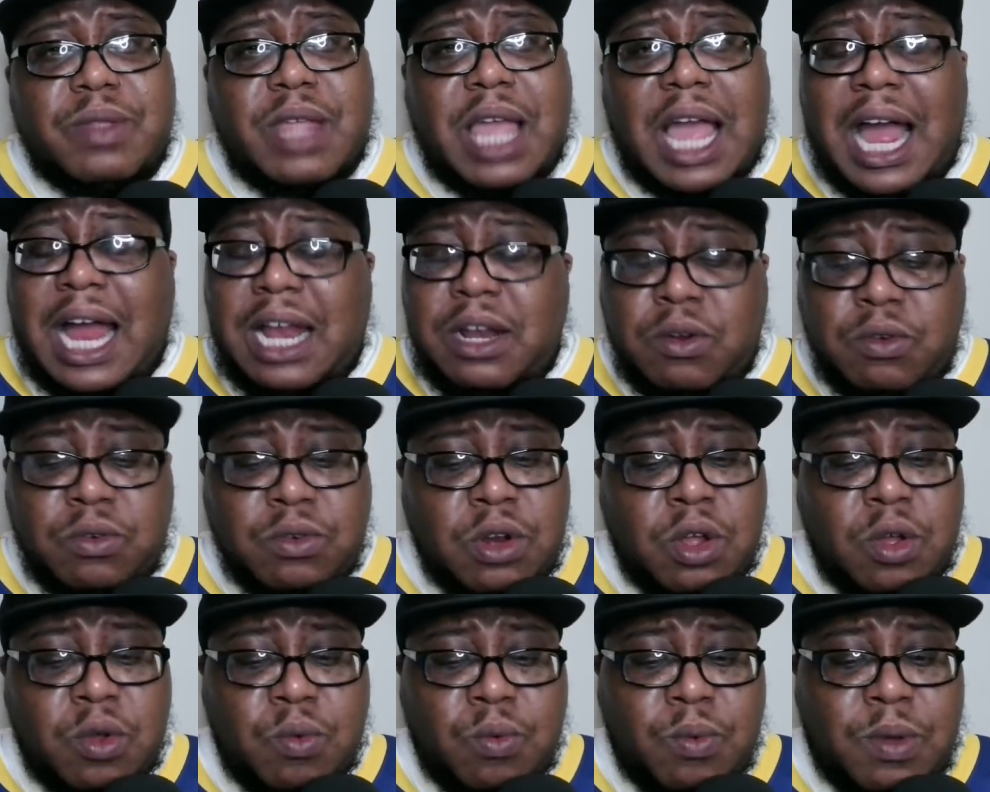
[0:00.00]
I don't
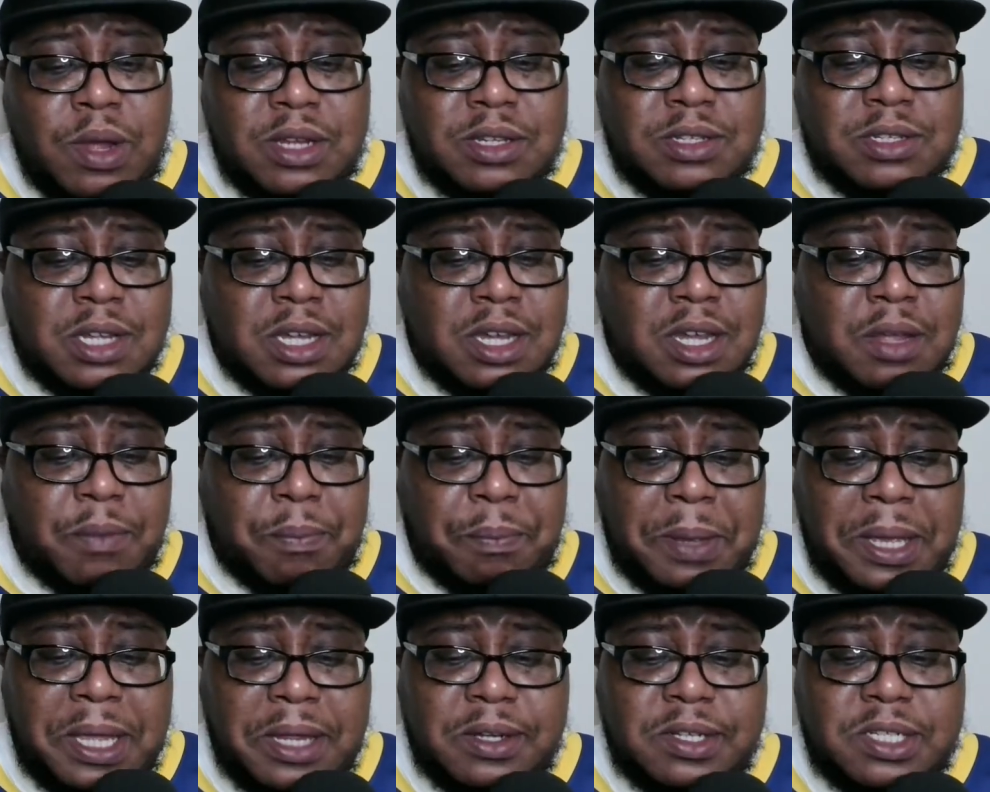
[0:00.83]
know what Doug
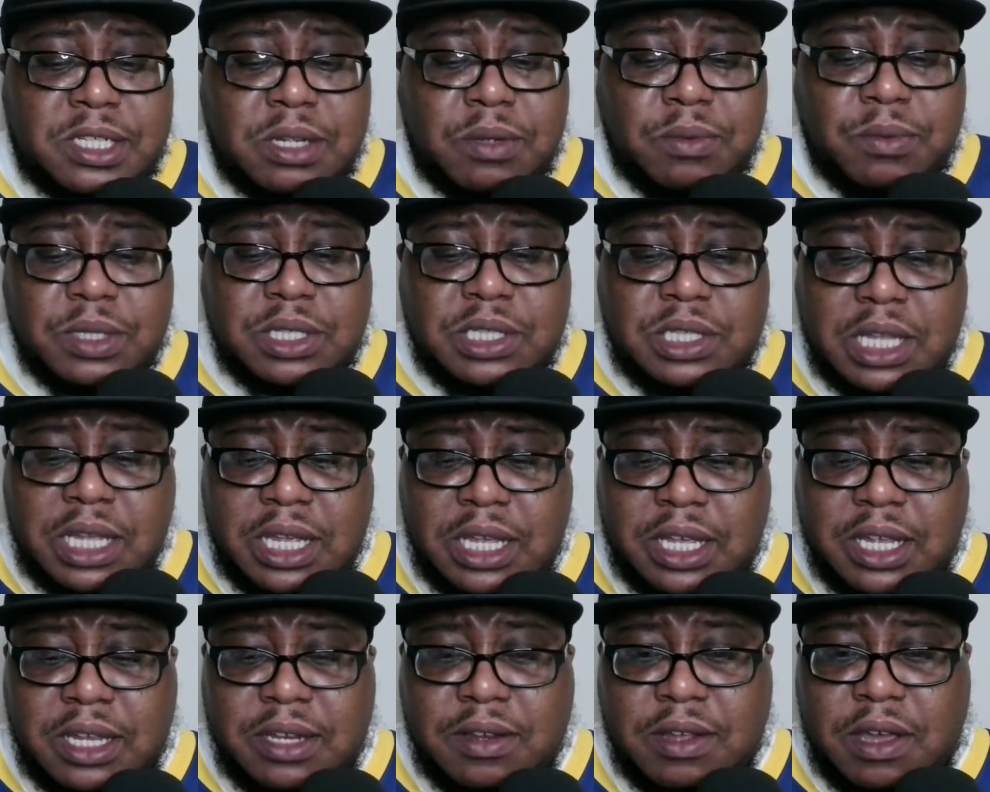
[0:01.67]
Peterson was
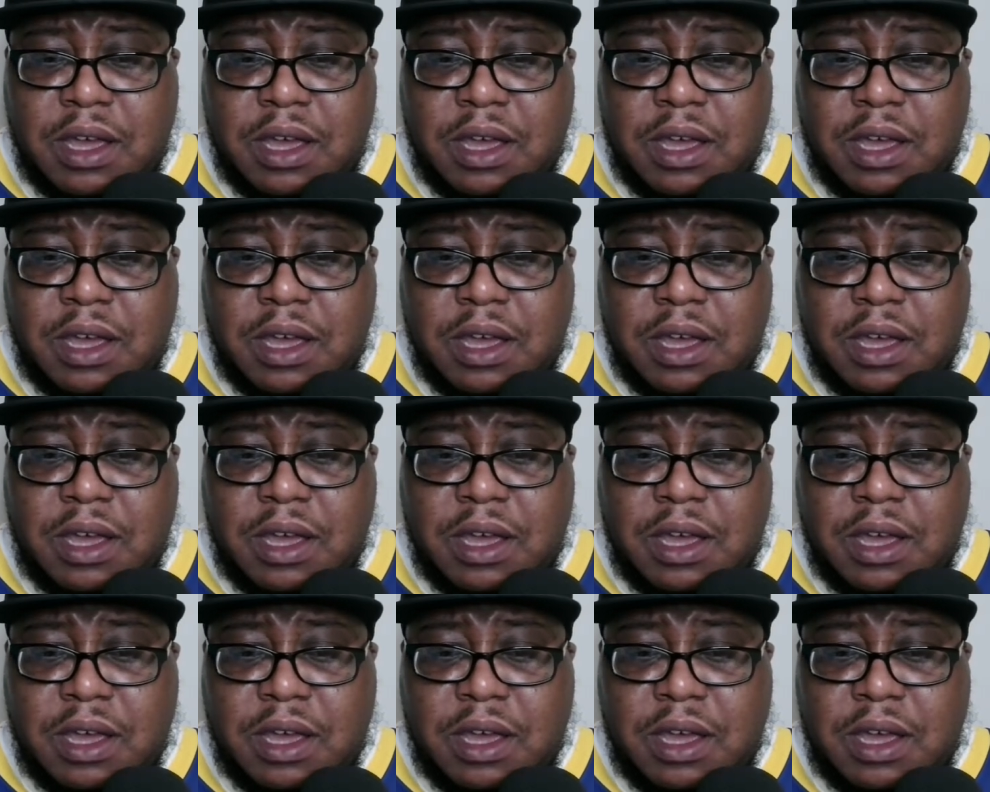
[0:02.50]
thinking.